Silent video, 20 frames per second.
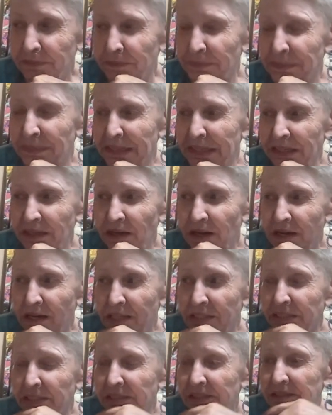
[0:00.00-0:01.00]

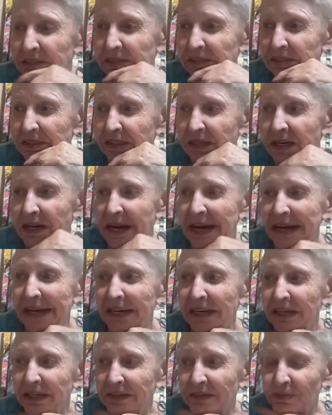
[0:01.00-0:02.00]
because
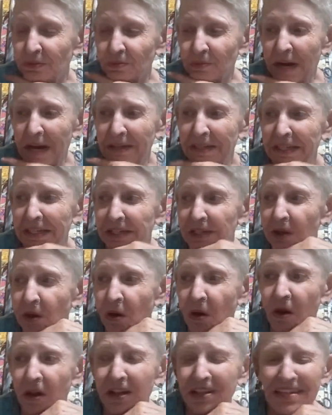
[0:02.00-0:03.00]
I can run it
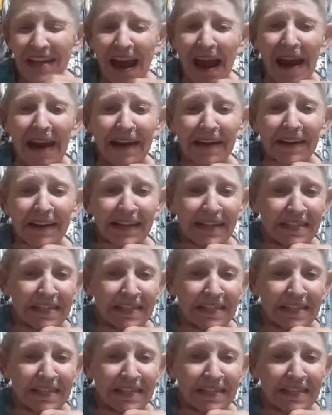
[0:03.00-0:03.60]
all night